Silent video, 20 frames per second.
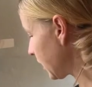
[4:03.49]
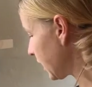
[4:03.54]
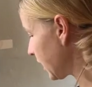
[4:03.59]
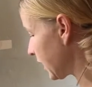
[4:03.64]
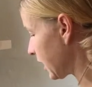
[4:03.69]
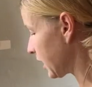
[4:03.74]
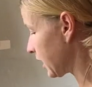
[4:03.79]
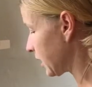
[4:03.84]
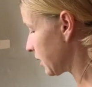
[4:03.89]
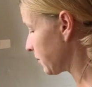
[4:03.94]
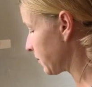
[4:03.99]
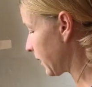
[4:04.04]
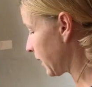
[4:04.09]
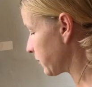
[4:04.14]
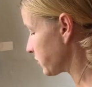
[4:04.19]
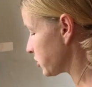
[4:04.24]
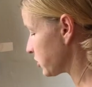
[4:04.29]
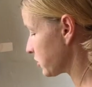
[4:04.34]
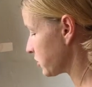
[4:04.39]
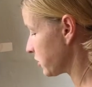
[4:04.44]
I'm
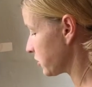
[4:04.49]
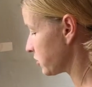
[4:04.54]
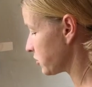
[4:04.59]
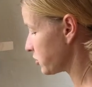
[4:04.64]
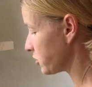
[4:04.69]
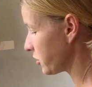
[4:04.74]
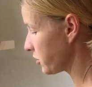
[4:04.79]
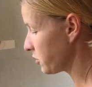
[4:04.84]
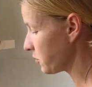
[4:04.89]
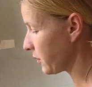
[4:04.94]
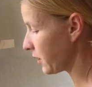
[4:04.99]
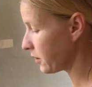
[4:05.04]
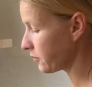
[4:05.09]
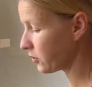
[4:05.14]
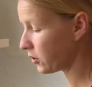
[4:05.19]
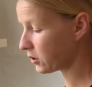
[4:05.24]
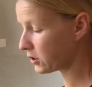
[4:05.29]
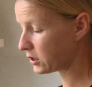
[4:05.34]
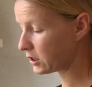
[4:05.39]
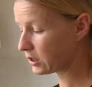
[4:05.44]
just going to show you what I've
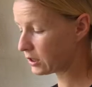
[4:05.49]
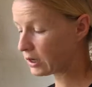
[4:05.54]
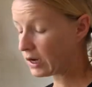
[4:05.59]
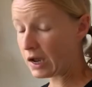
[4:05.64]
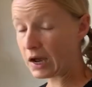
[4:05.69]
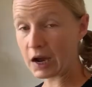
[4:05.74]
got here.